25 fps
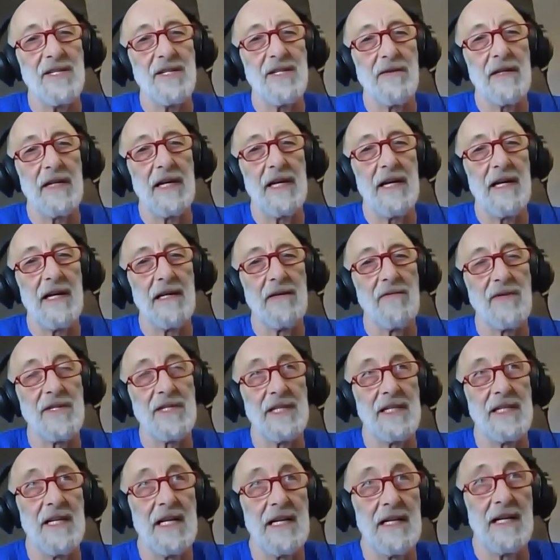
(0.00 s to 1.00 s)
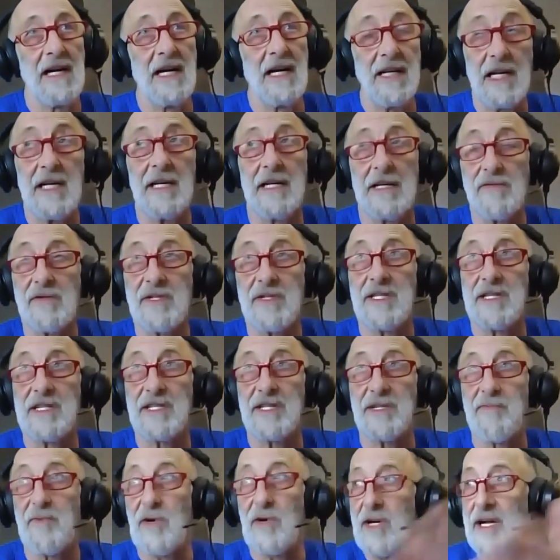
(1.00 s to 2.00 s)
Okay, and it was in the
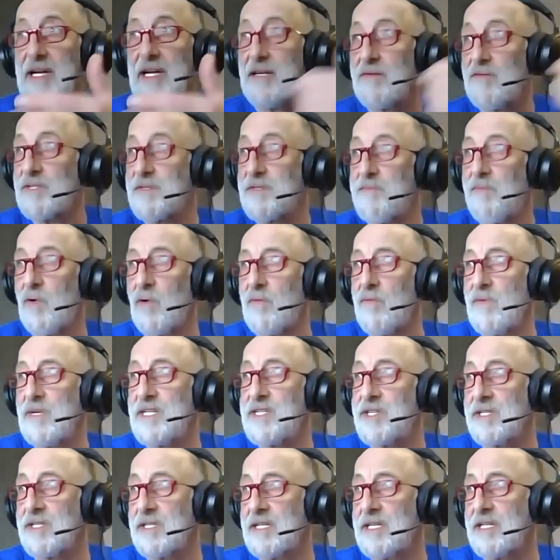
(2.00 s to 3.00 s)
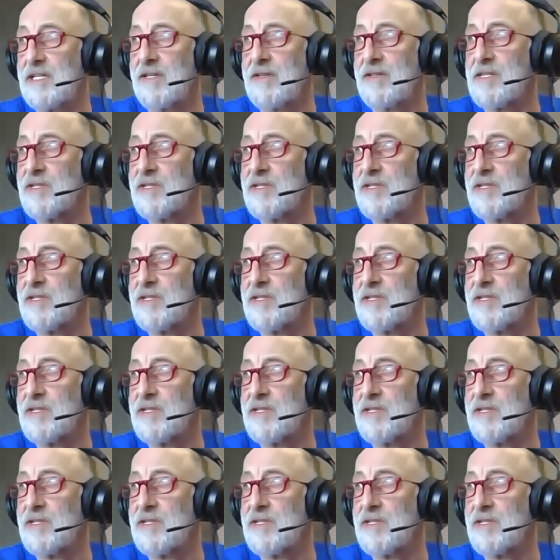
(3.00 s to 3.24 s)
spring. It was more recent here.